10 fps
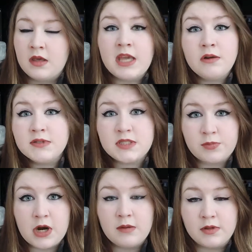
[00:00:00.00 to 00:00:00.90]
Here is the
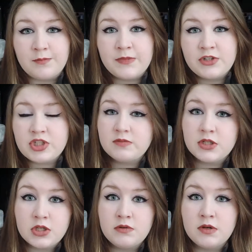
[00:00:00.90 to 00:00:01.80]
problem. She
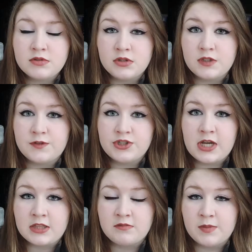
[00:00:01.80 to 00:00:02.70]
would go out to look for
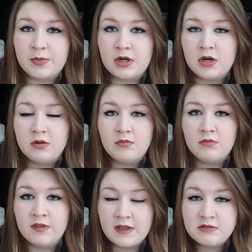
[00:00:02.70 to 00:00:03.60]
Jack the Ripper
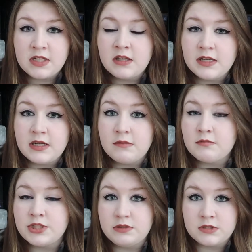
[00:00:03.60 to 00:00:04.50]
without telling
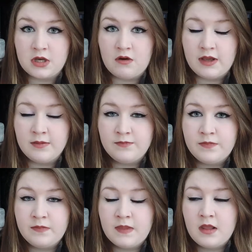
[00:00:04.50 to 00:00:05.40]
anyone where she was going,
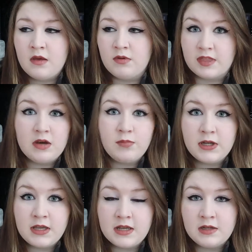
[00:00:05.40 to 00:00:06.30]
without
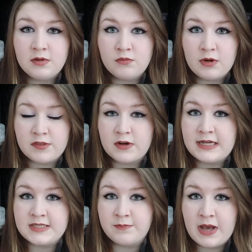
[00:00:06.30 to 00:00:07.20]
bringing anyone with her
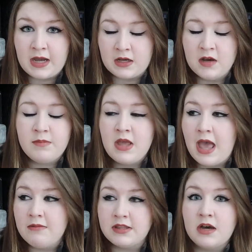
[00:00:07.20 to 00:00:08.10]
as a backup,
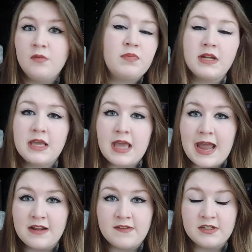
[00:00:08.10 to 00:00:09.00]
and without bringing
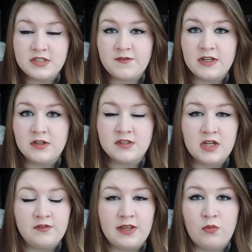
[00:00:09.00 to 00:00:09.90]
anything to defend
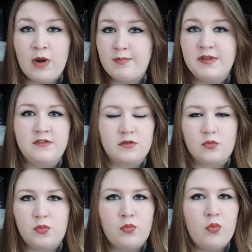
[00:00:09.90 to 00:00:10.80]
herself like weapons
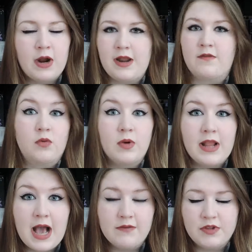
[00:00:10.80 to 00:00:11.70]
or whatever,
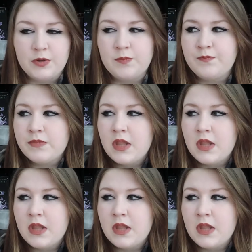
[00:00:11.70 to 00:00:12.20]
what have you.